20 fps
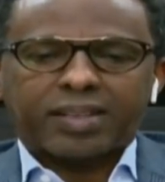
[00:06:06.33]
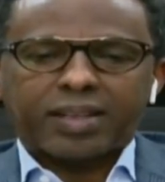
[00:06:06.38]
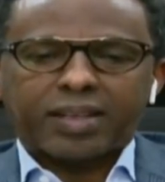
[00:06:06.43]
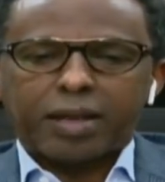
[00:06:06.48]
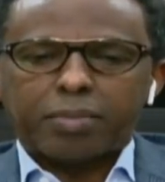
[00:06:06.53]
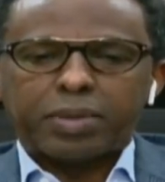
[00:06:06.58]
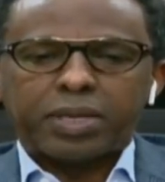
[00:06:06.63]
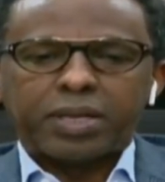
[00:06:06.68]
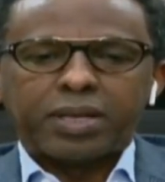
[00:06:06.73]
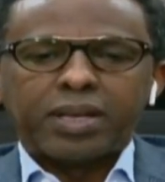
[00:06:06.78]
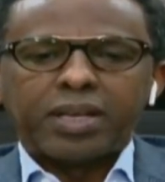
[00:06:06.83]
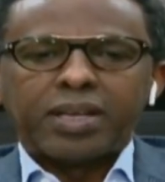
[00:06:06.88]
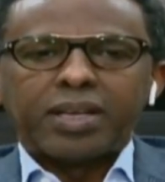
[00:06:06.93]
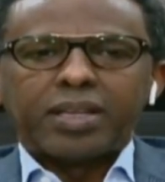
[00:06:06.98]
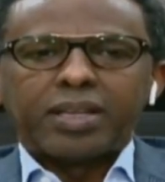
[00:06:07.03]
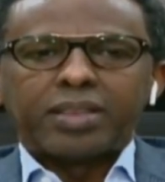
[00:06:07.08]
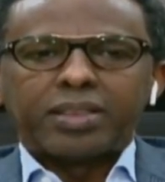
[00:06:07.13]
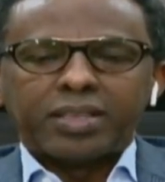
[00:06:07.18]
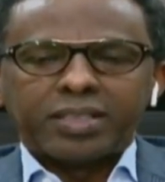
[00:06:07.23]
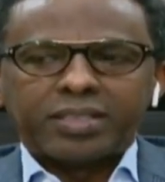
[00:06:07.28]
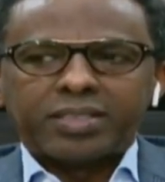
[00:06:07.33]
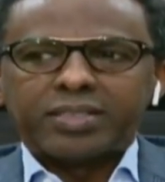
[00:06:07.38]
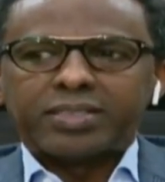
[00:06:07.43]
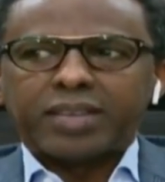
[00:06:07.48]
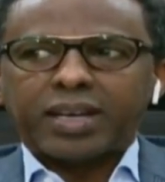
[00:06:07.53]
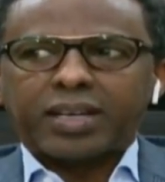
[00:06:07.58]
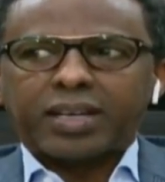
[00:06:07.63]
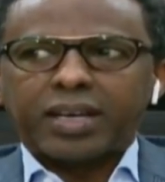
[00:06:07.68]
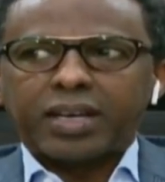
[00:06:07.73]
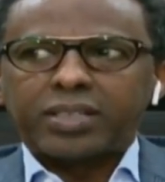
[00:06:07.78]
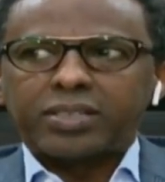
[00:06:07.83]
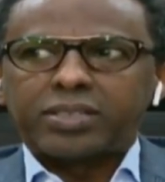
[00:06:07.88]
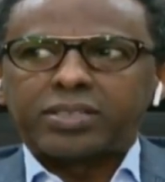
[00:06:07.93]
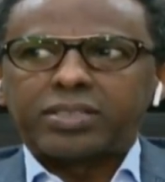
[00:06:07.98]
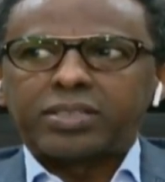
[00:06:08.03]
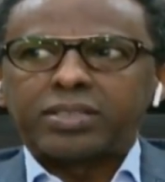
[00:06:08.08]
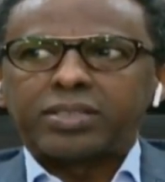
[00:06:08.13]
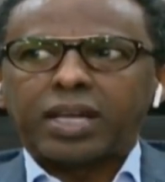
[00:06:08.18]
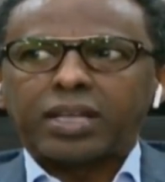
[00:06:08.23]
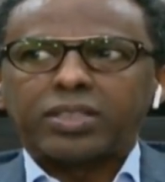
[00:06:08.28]
I mean, this is a
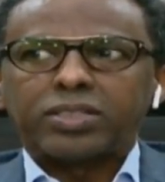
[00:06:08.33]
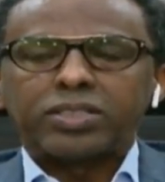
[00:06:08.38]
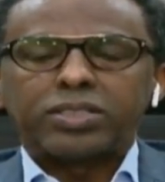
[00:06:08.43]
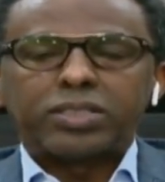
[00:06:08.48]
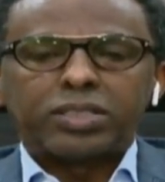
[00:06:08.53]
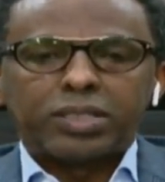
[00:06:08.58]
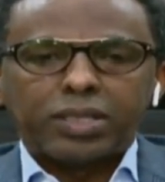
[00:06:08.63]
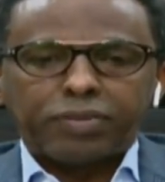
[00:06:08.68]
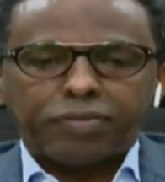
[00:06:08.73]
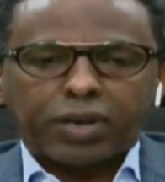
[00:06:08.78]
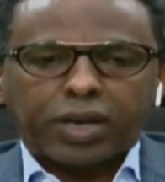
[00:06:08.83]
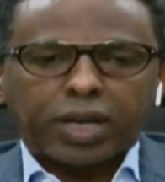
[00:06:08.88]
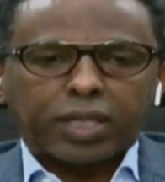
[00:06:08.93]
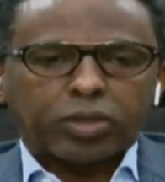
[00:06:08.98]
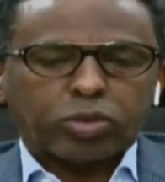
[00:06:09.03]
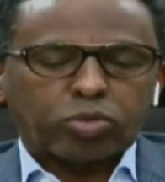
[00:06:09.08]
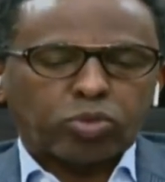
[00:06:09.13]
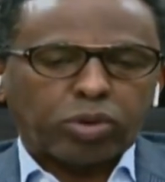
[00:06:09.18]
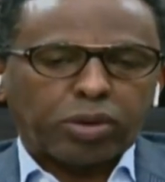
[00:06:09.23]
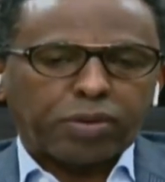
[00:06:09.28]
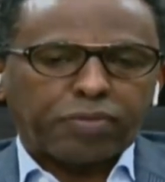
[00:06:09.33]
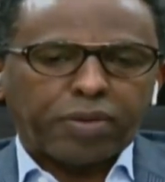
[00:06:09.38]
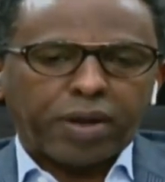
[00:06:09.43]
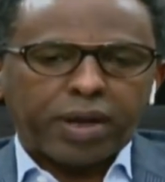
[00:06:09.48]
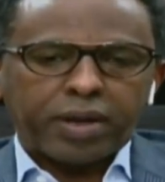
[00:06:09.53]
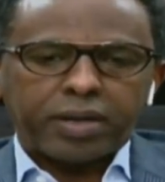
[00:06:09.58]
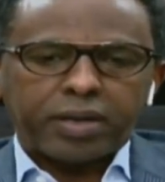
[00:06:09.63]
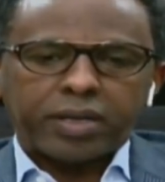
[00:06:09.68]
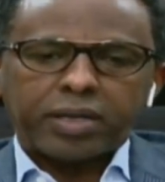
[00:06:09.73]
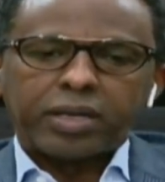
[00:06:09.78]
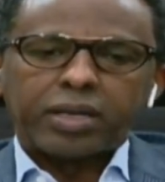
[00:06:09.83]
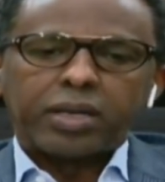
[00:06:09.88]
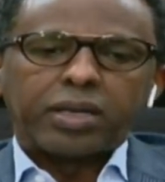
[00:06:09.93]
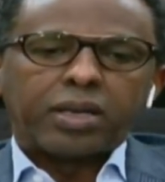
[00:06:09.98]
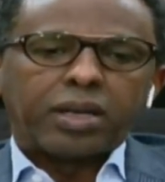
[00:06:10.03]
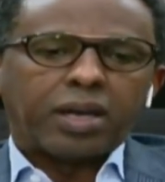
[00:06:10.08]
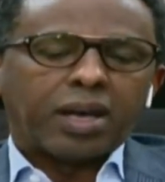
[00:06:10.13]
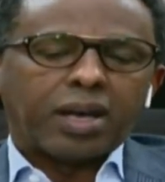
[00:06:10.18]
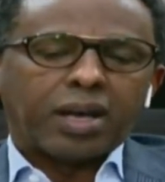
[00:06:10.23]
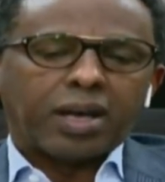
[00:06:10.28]
case that is difficult to defend
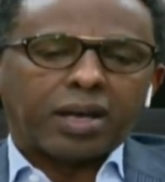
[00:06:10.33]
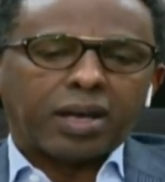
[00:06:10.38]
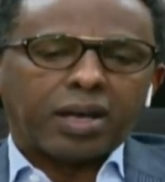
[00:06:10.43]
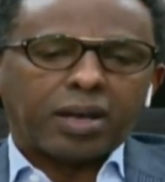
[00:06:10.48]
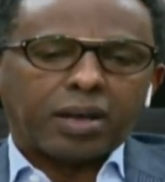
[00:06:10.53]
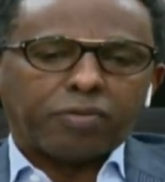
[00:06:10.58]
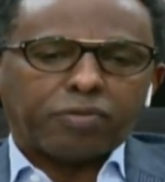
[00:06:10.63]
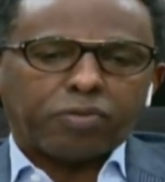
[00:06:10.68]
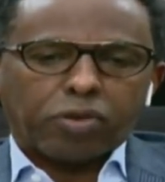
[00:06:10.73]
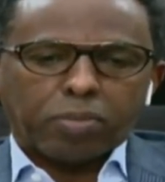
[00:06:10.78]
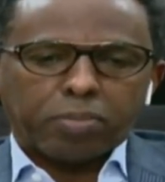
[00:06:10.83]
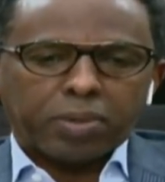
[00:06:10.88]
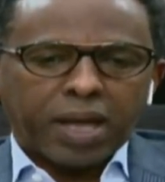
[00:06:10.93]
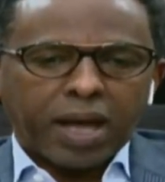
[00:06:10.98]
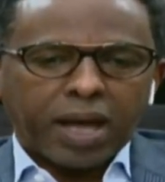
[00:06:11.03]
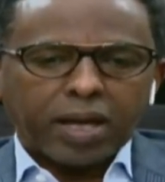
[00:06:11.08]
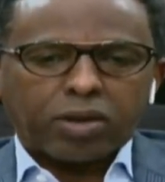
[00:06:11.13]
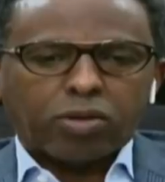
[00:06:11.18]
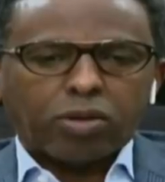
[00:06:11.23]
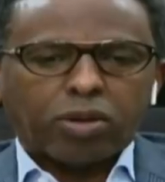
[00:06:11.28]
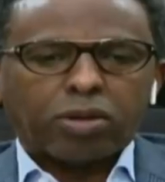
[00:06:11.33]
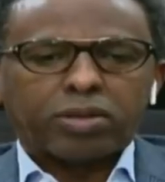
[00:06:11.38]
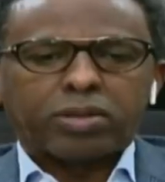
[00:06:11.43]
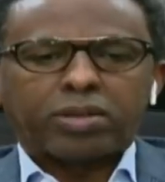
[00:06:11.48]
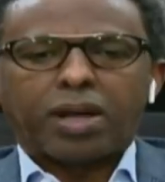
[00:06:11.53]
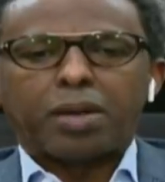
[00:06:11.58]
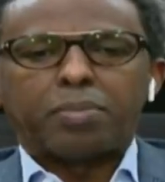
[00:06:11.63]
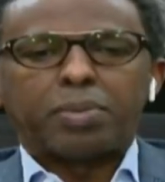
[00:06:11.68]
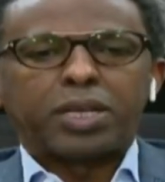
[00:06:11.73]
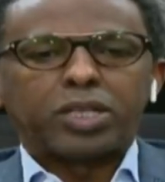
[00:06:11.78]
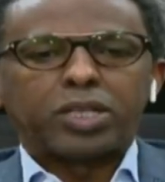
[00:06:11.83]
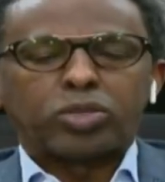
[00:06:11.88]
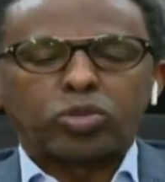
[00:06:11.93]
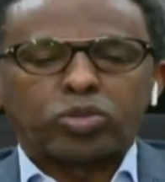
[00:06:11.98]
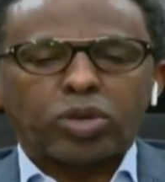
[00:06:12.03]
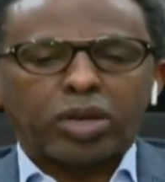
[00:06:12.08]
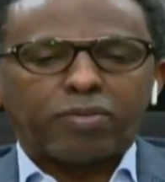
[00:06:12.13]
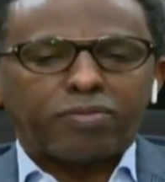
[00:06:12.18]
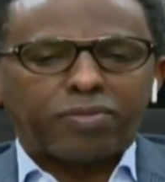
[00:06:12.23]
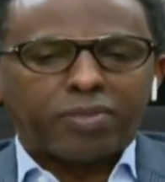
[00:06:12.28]
from the High Court. I mean, it's
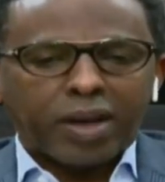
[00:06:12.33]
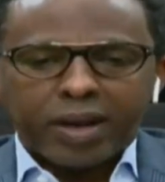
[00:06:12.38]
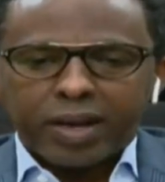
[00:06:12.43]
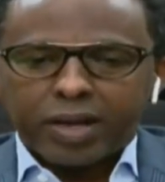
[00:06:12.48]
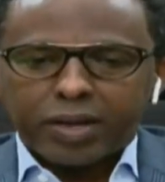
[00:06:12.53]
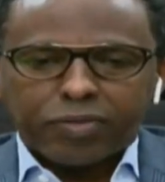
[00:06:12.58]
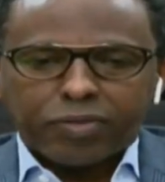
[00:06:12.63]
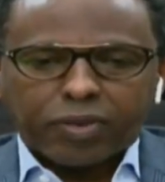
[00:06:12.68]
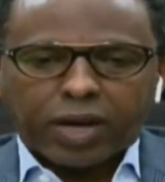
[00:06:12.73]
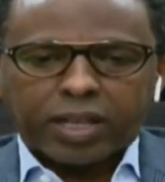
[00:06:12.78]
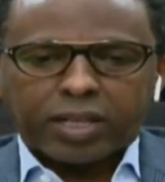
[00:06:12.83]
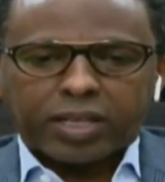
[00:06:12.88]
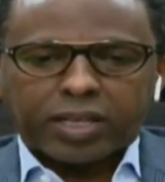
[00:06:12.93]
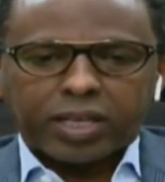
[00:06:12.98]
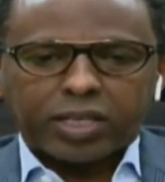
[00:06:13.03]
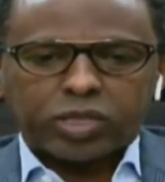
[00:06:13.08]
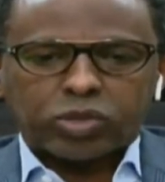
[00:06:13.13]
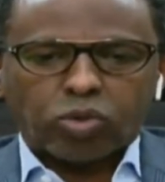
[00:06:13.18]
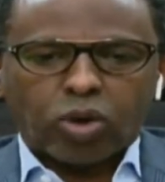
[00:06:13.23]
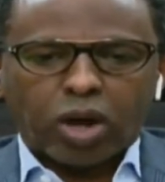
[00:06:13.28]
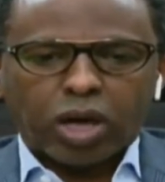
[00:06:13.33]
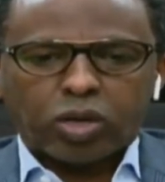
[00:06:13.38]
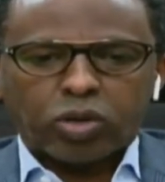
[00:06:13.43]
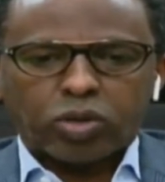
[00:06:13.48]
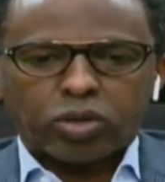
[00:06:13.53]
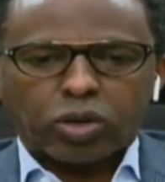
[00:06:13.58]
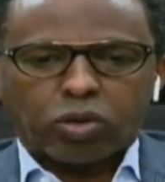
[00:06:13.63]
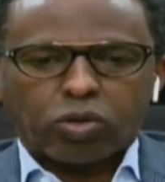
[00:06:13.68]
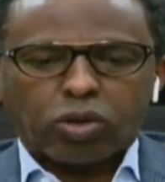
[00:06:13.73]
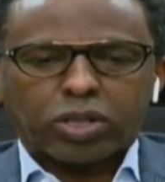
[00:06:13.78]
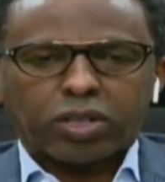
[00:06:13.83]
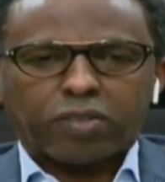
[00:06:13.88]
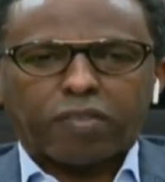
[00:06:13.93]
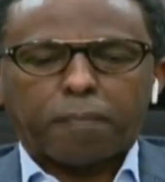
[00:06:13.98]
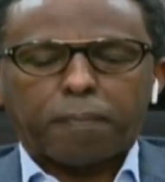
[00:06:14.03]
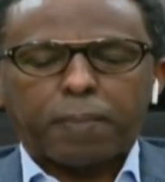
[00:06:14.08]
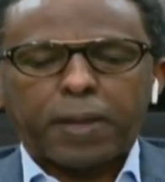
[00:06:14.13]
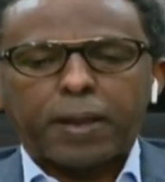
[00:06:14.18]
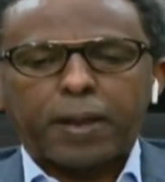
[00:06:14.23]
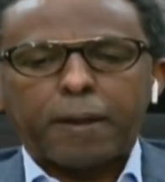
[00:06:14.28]
also a very difficult case to argue in the Court of
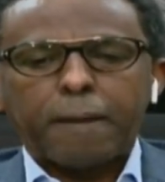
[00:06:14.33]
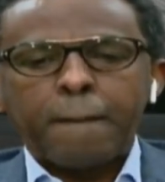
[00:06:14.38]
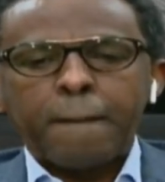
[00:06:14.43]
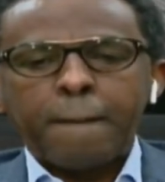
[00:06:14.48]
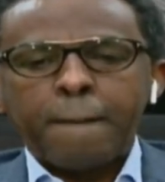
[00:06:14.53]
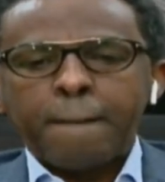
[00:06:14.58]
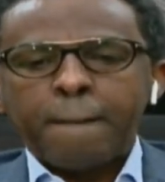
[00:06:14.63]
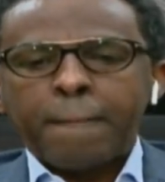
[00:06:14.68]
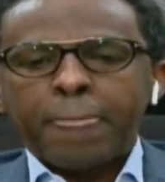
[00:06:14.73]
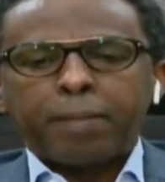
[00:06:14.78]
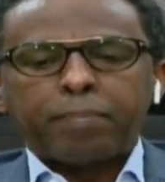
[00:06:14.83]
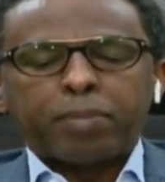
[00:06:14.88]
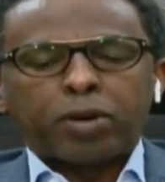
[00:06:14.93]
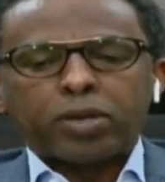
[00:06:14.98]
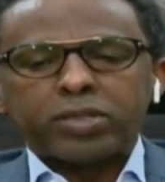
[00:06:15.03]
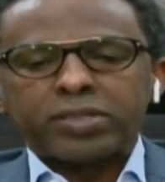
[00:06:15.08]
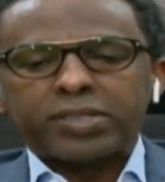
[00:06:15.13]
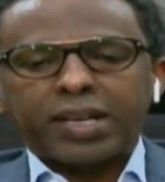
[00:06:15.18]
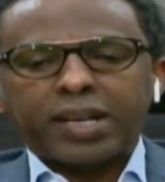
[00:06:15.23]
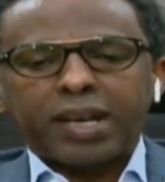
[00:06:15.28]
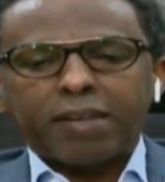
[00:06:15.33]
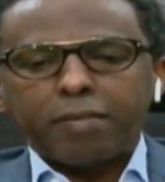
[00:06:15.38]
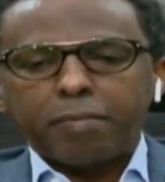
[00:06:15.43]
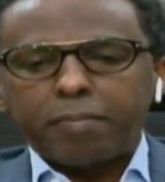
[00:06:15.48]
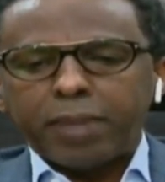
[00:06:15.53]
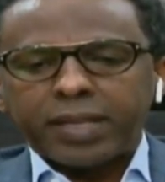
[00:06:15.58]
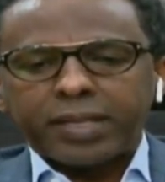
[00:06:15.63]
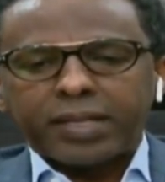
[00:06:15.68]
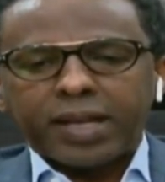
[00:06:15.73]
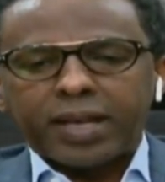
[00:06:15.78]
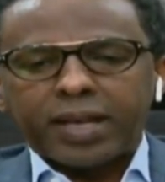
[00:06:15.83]
Appeal because the government